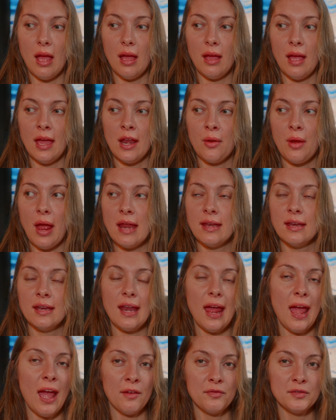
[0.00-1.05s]
I didn't
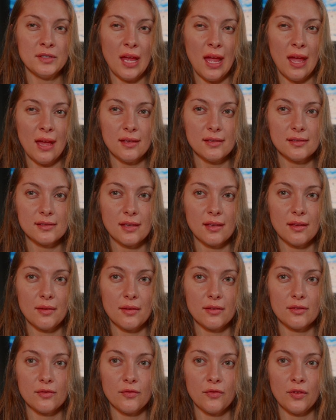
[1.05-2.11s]
have to ask
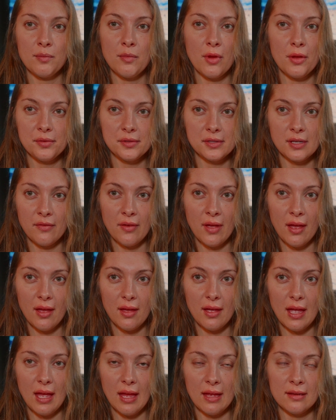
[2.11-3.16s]
for most of it.
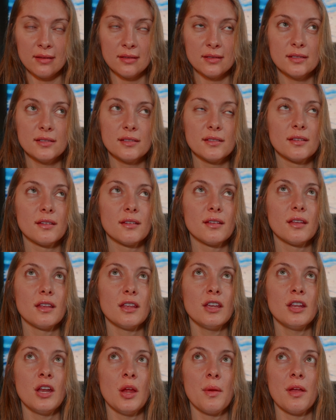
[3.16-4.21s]
And,
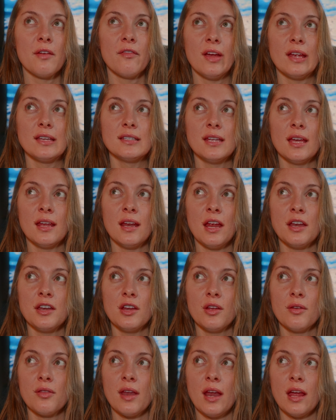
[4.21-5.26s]
you know, if I did, I
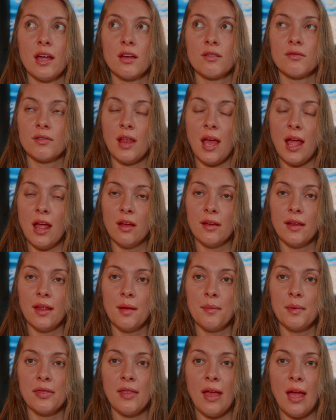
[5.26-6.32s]
knew that I could rely on
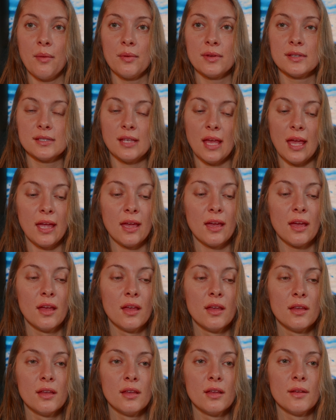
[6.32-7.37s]
him. And that was like
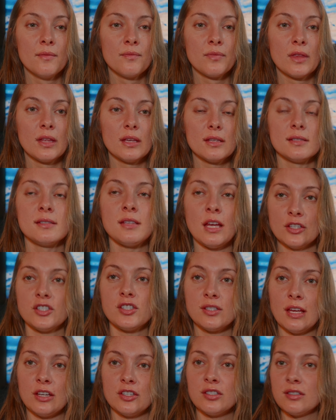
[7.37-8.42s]

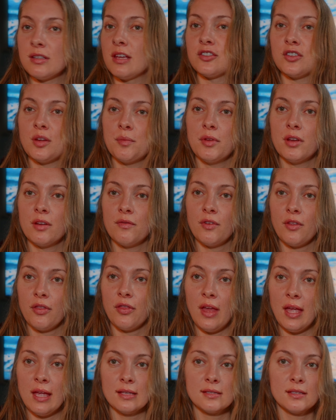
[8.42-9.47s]
such a beautiful
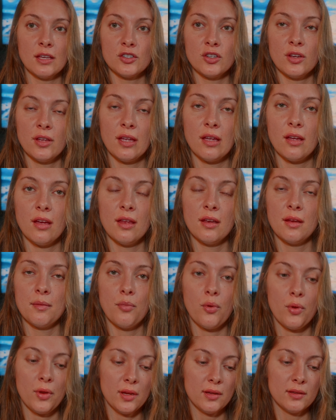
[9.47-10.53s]
thing, and such a, like an
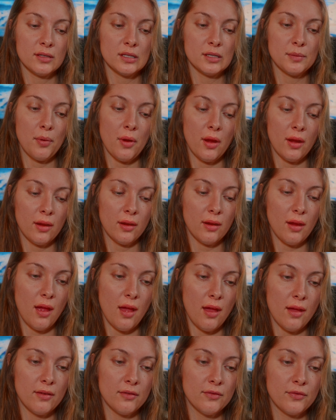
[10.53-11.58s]
important part
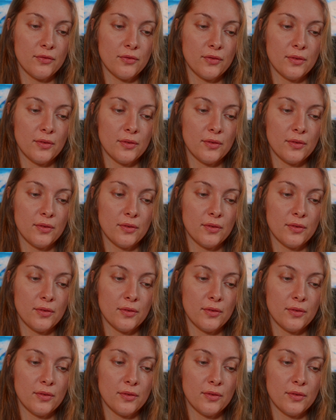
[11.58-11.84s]
of